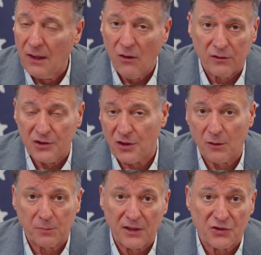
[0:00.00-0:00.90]
all these other
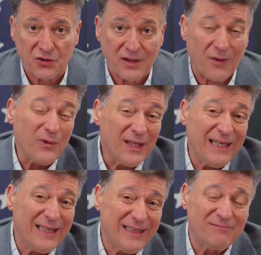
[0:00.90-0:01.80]
places that
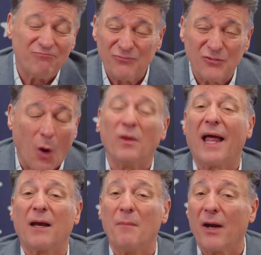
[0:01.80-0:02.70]
really don't
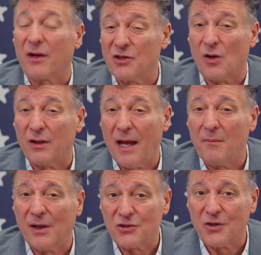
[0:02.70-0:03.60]
like Americans all
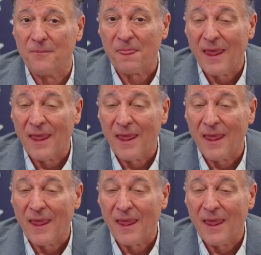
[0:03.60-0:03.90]
that much.